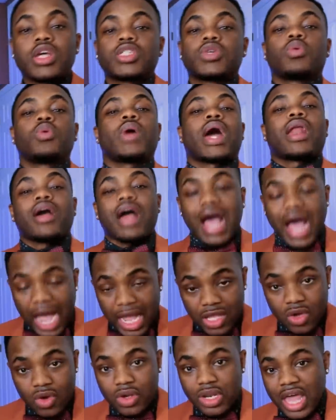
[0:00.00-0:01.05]
so we got our
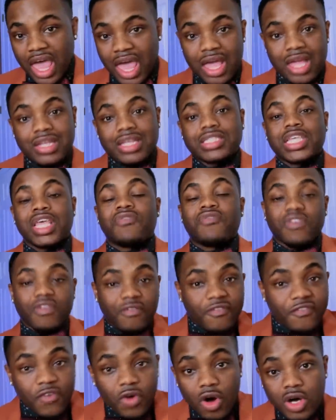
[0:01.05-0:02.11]
eye on that to see if it
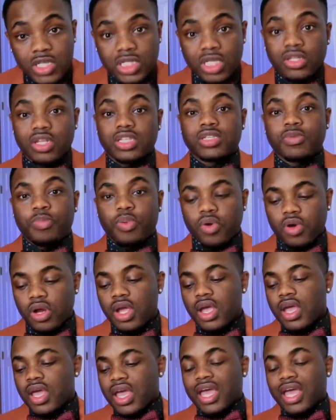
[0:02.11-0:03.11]
falls under the support